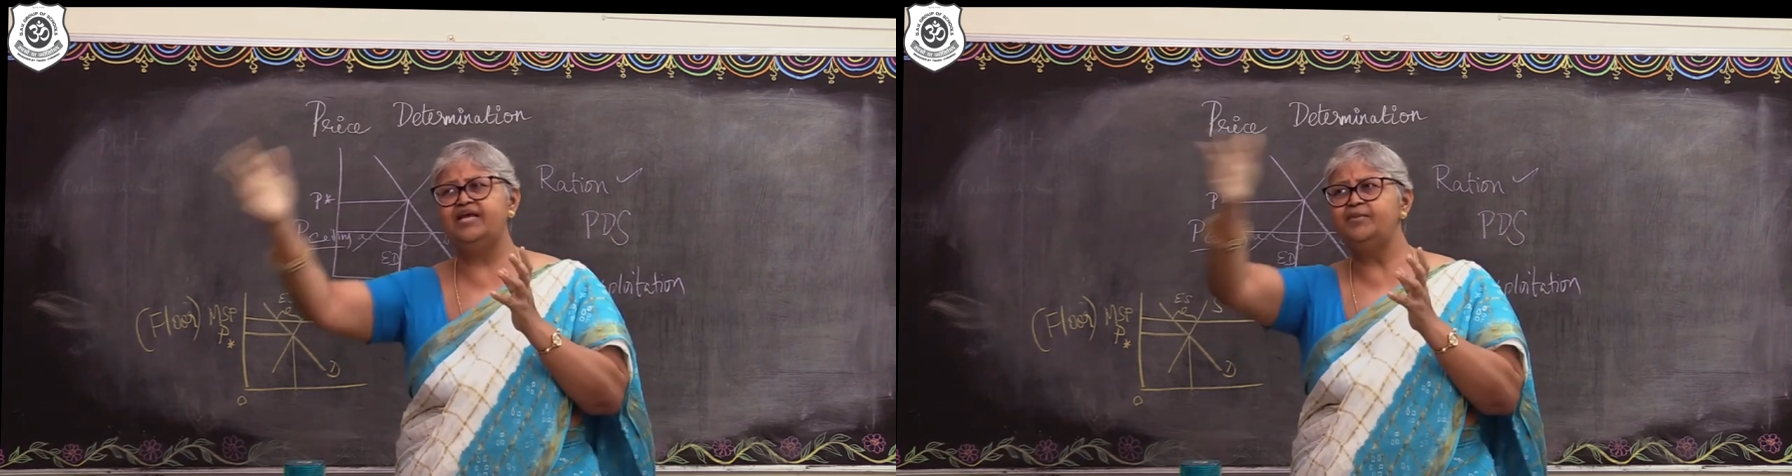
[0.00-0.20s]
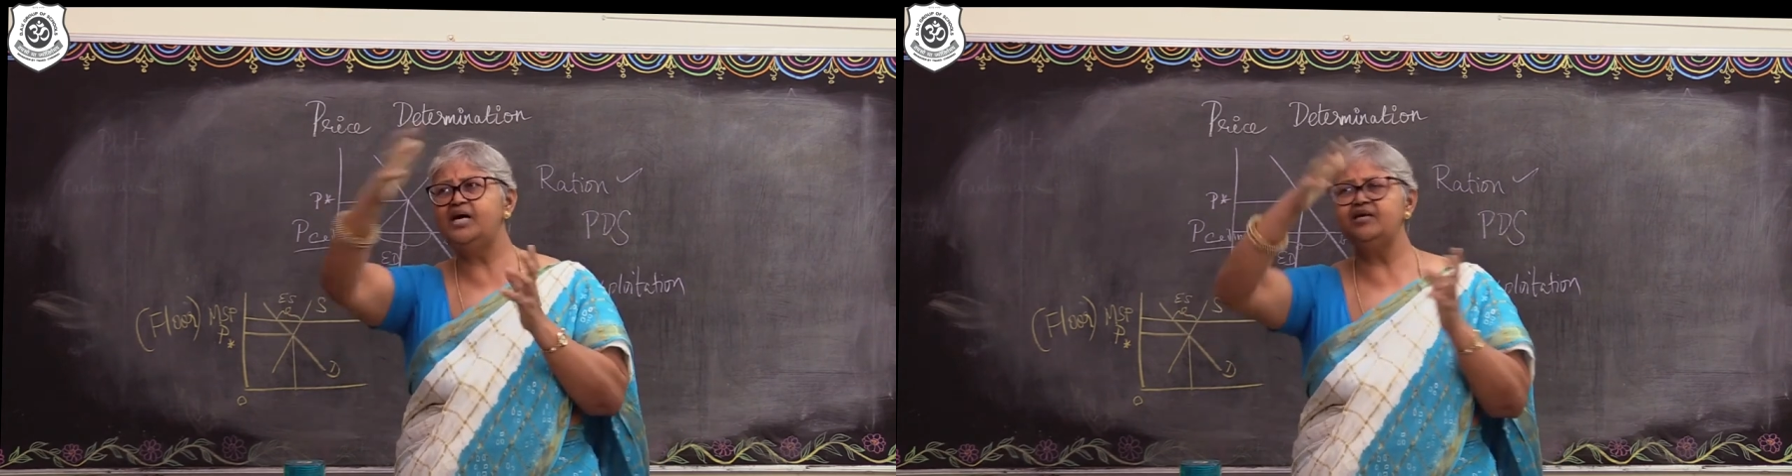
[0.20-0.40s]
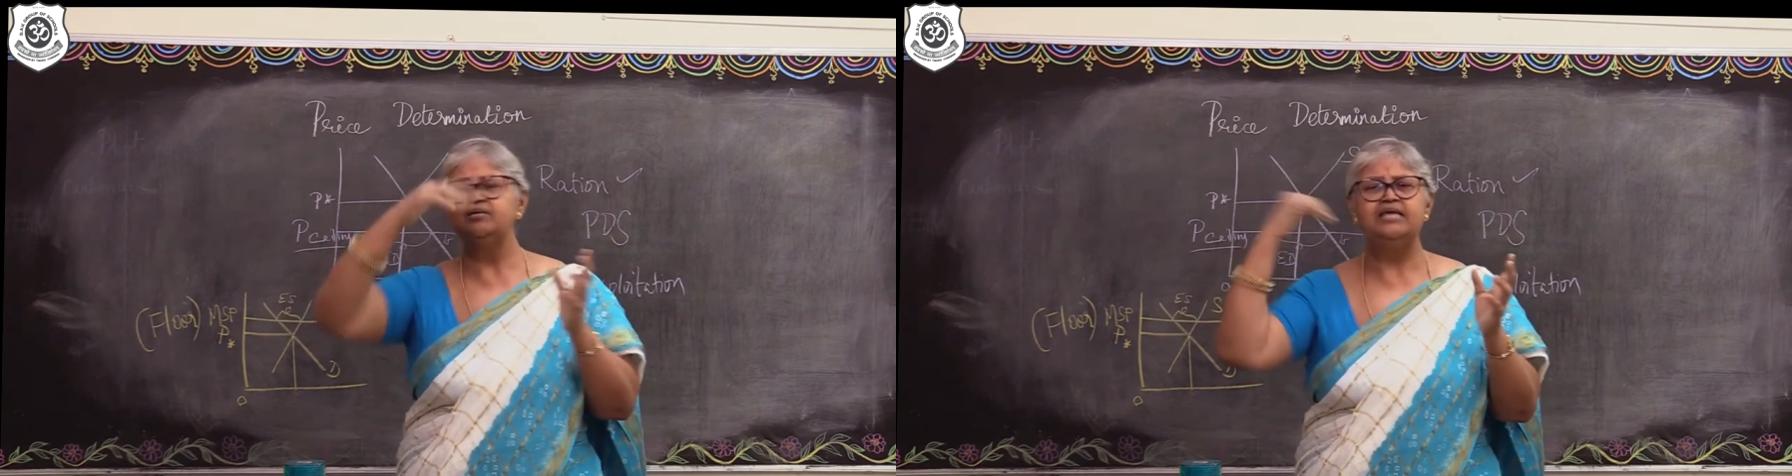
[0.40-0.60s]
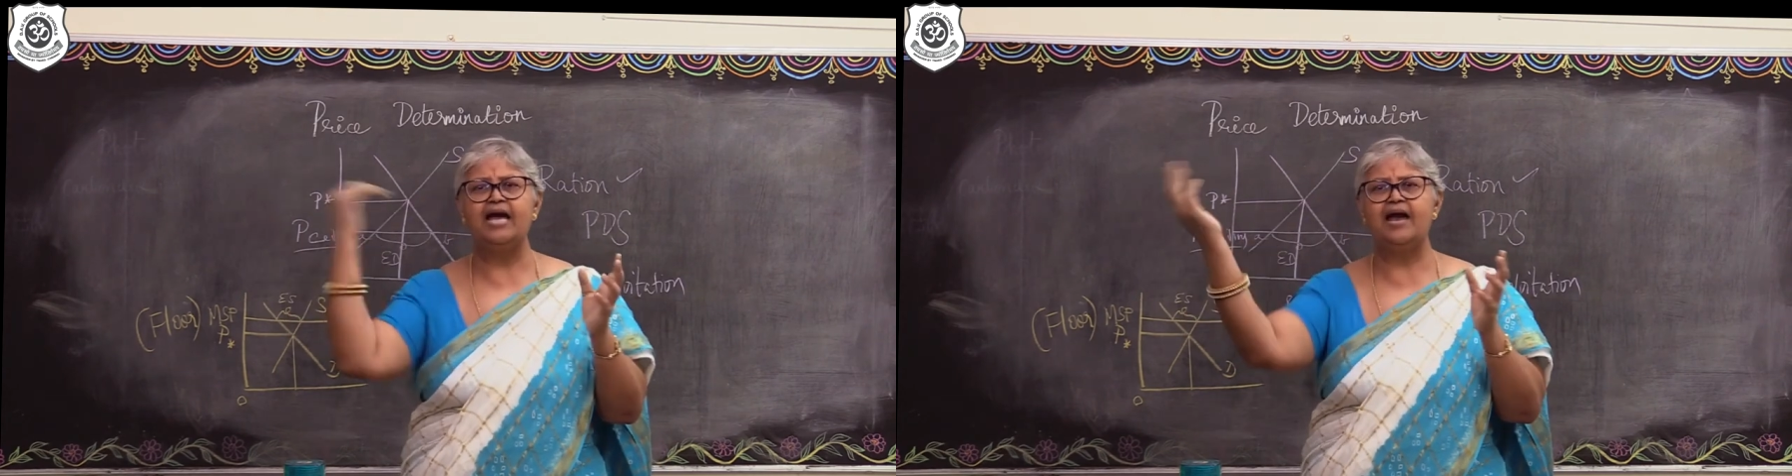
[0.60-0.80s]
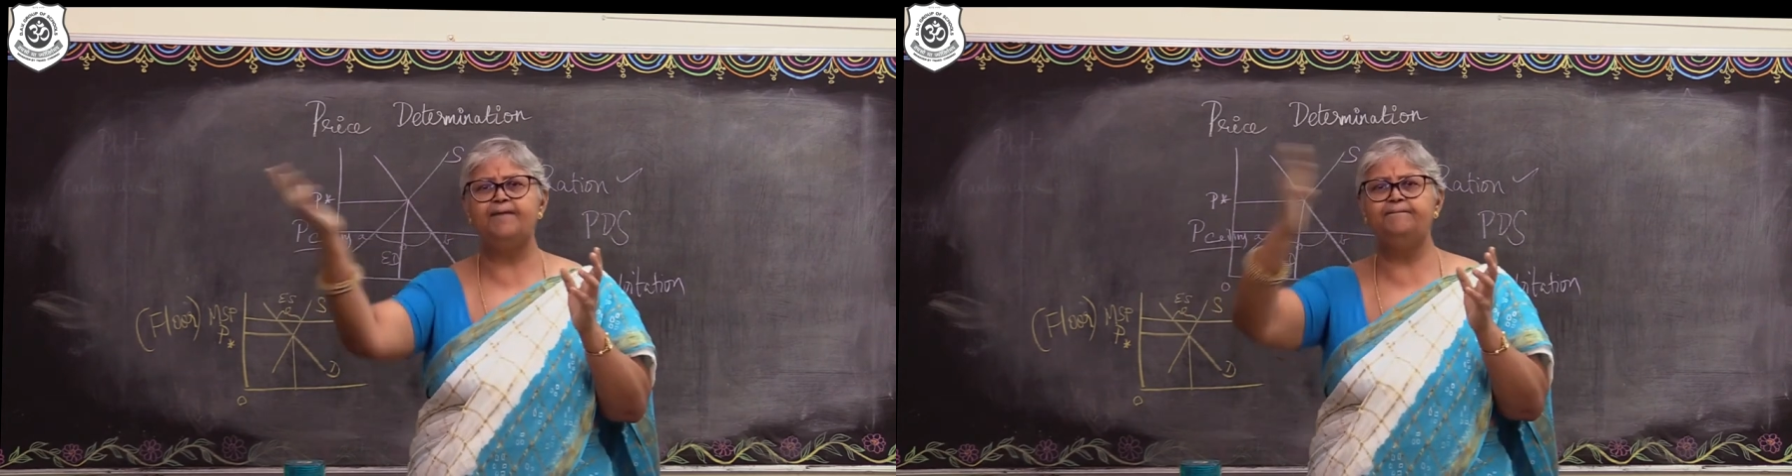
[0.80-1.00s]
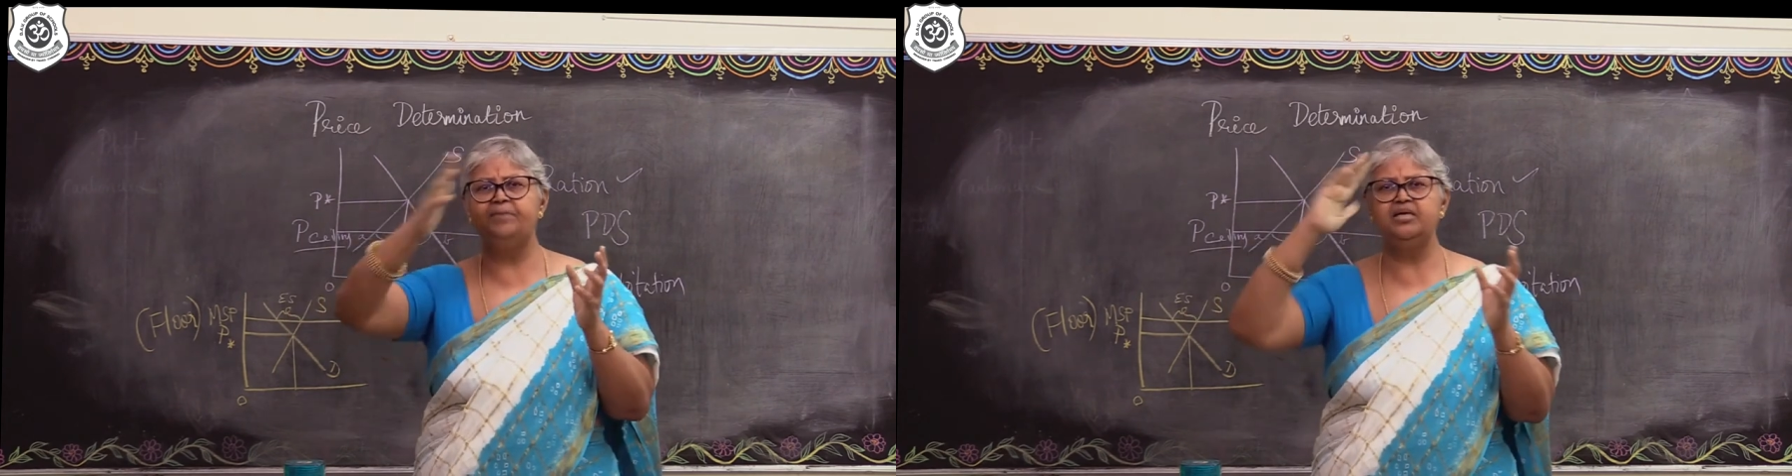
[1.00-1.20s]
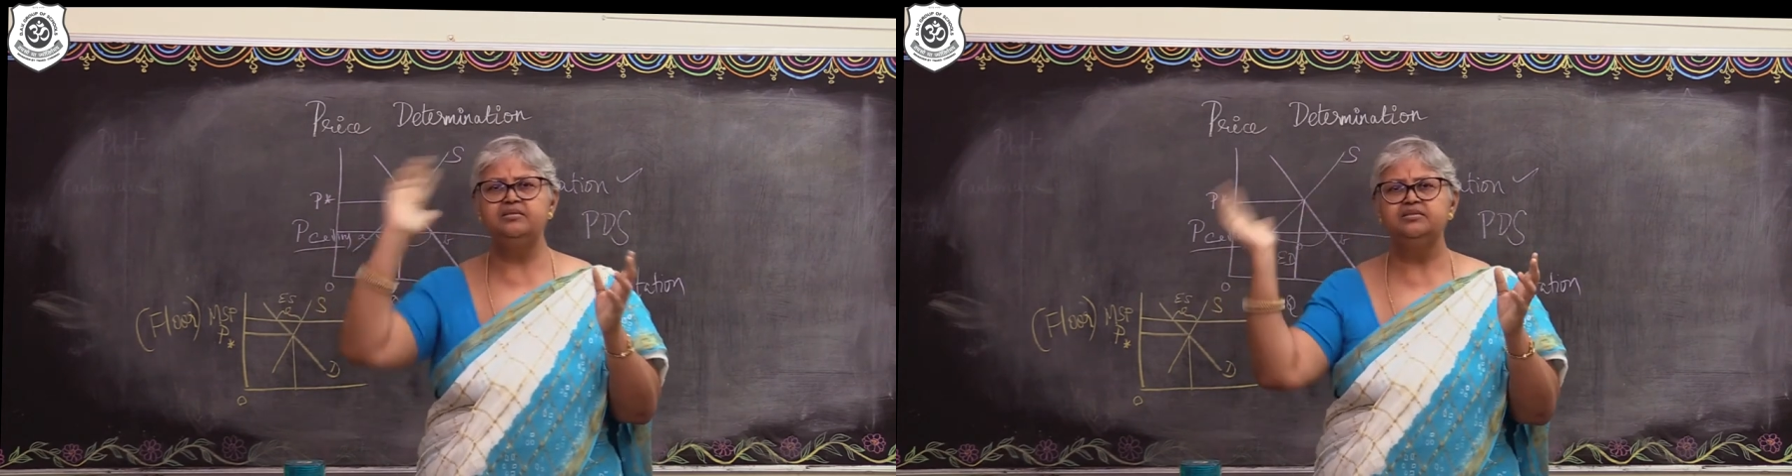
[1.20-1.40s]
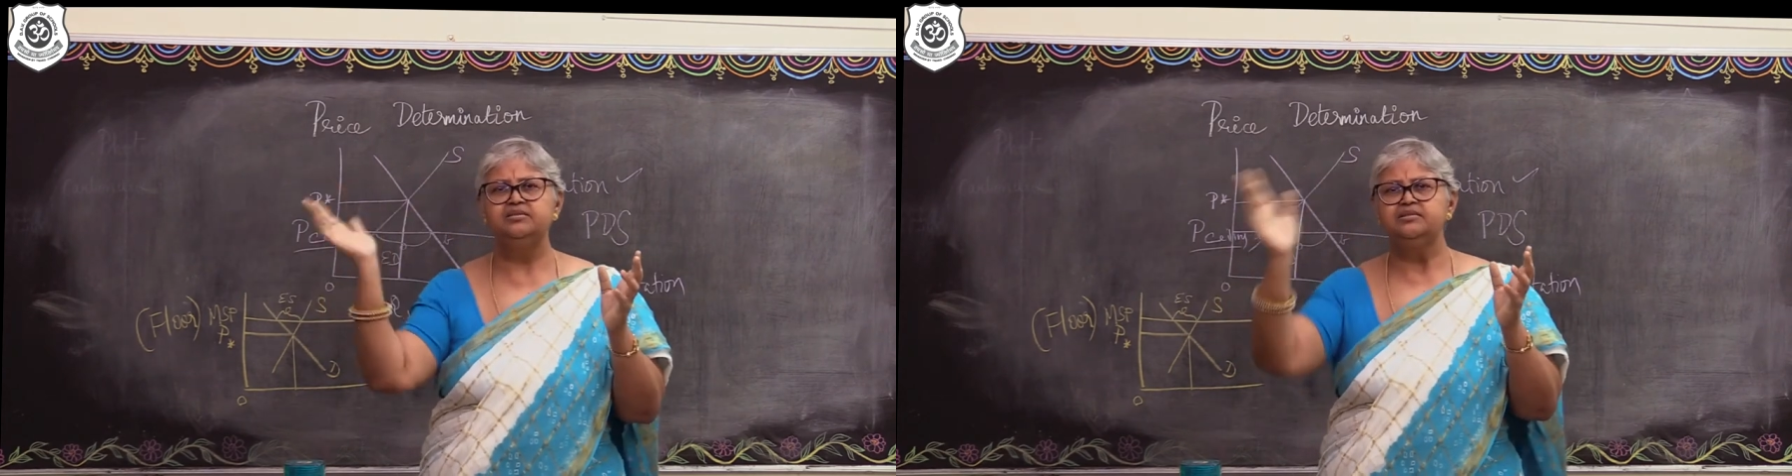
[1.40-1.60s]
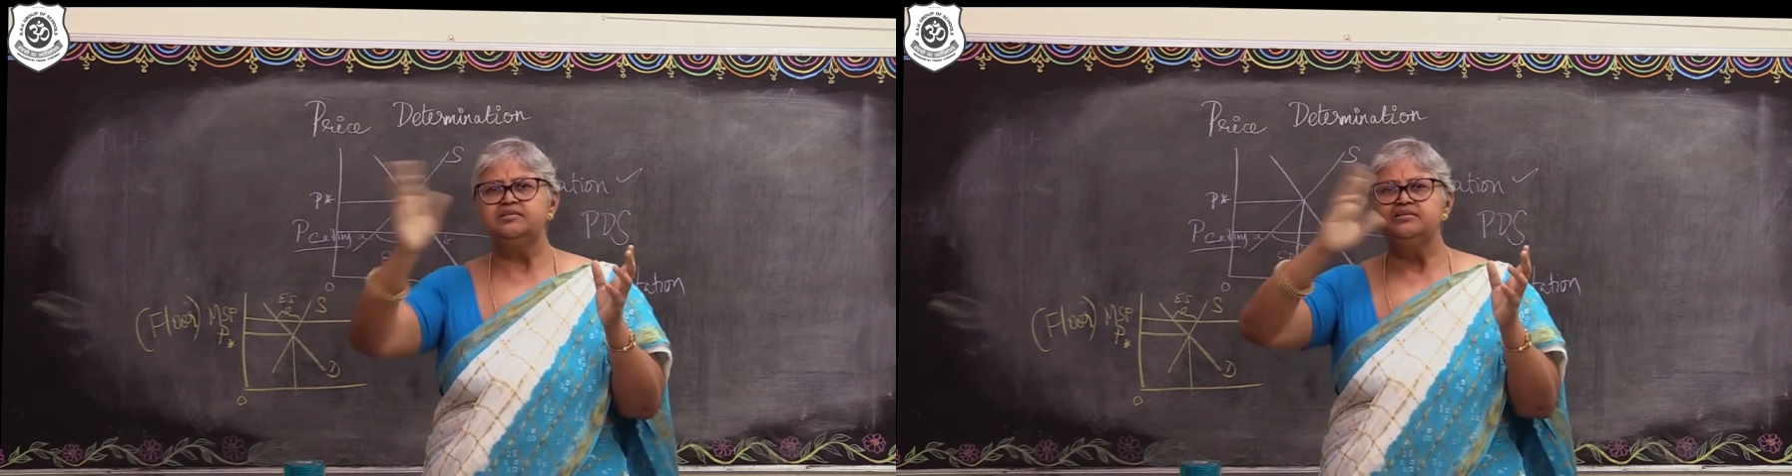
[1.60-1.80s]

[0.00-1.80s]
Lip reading: labour ample.